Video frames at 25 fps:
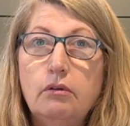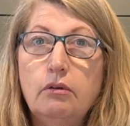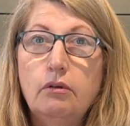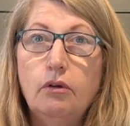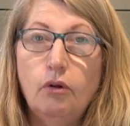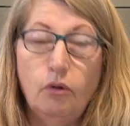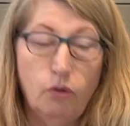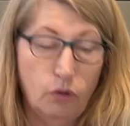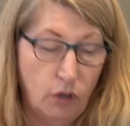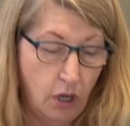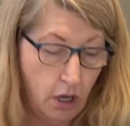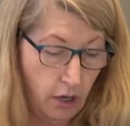
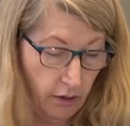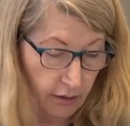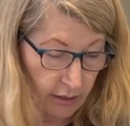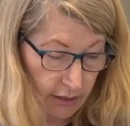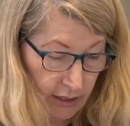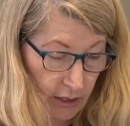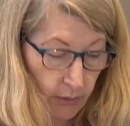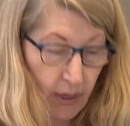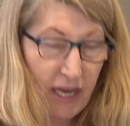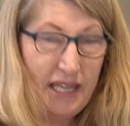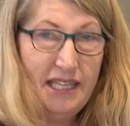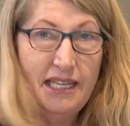all gone.
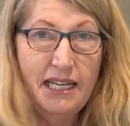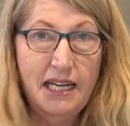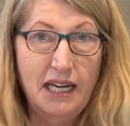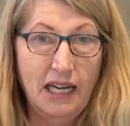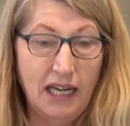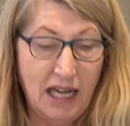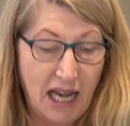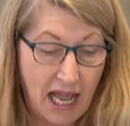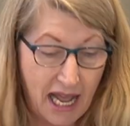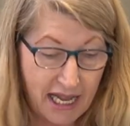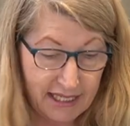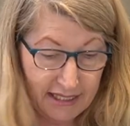So it
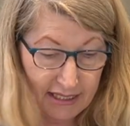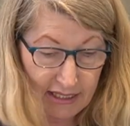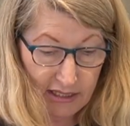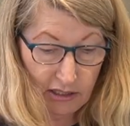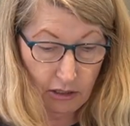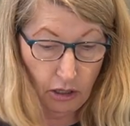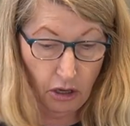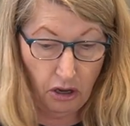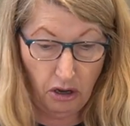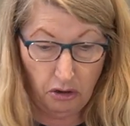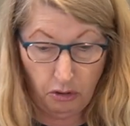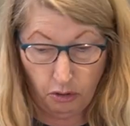didn't last
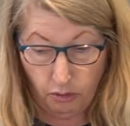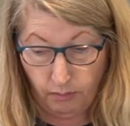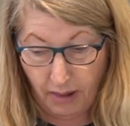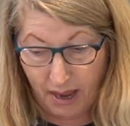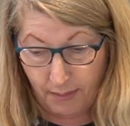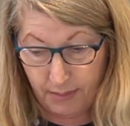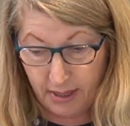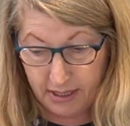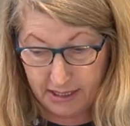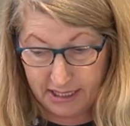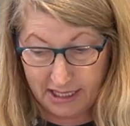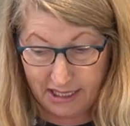as long, or
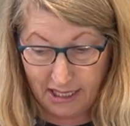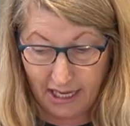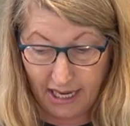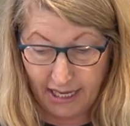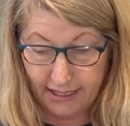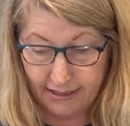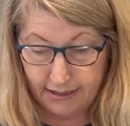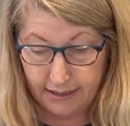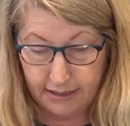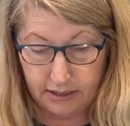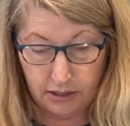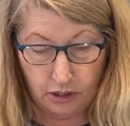maybe did
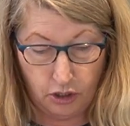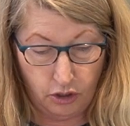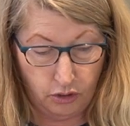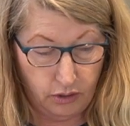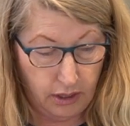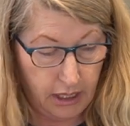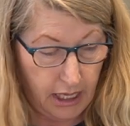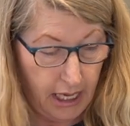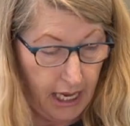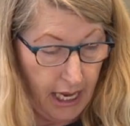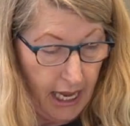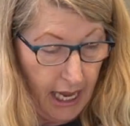last as
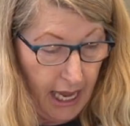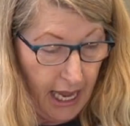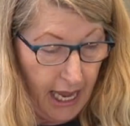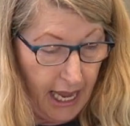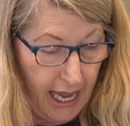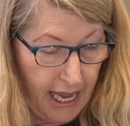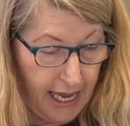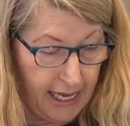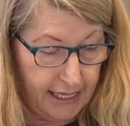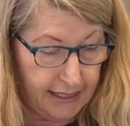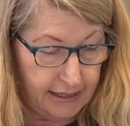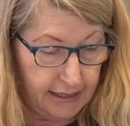long
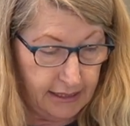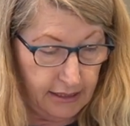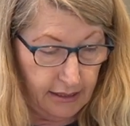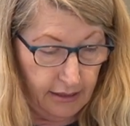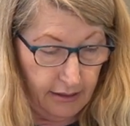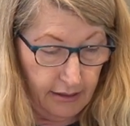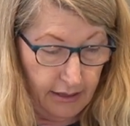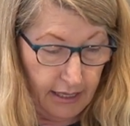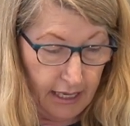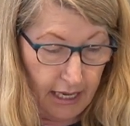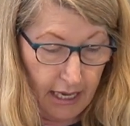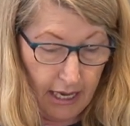as
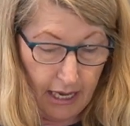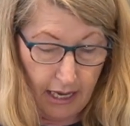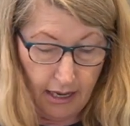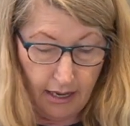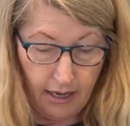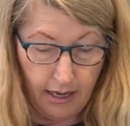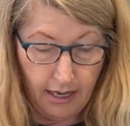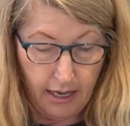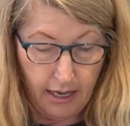the